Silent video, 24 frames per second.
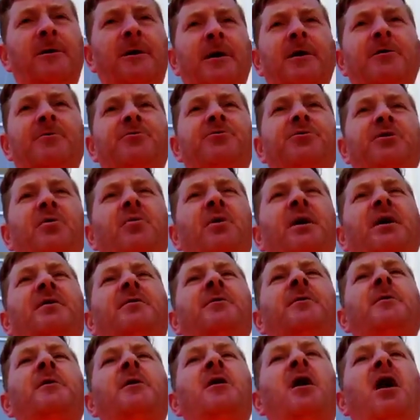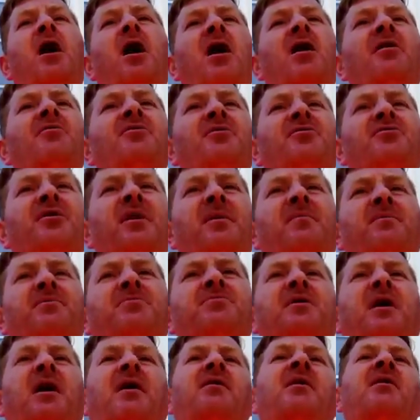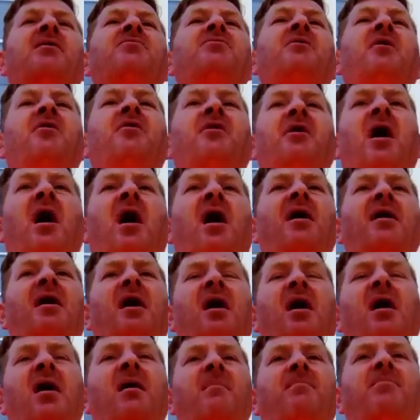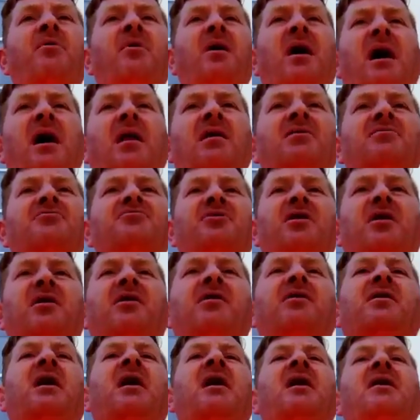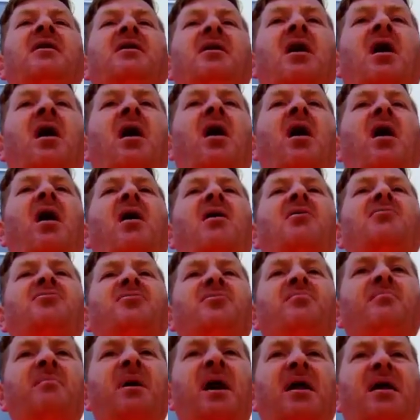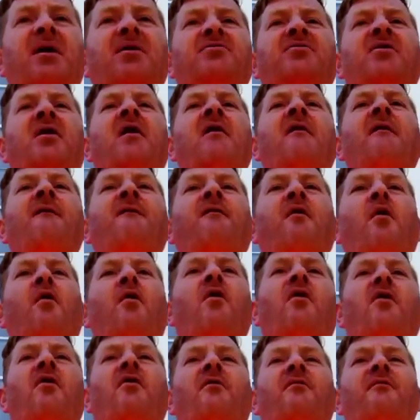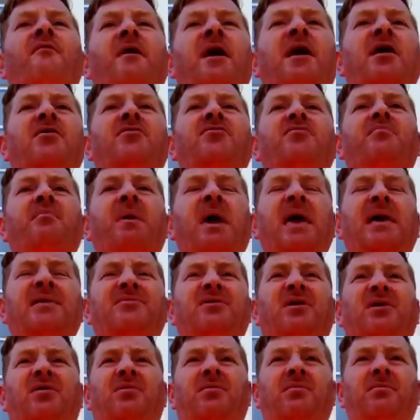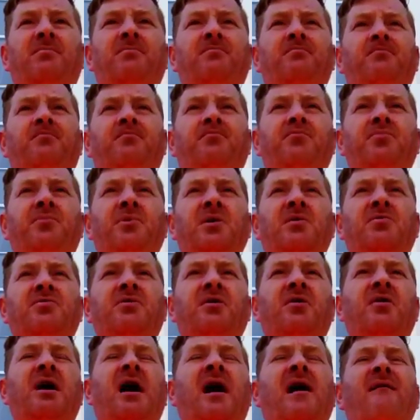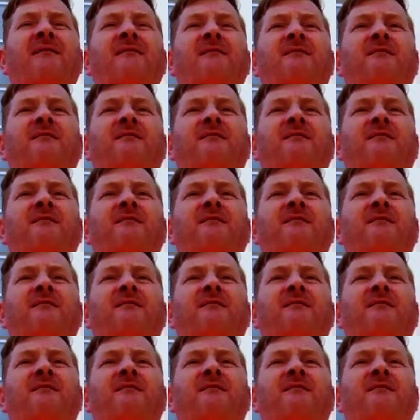And do it on the safest side. They're non-hyperallergenic cosmetics for face painting. They're not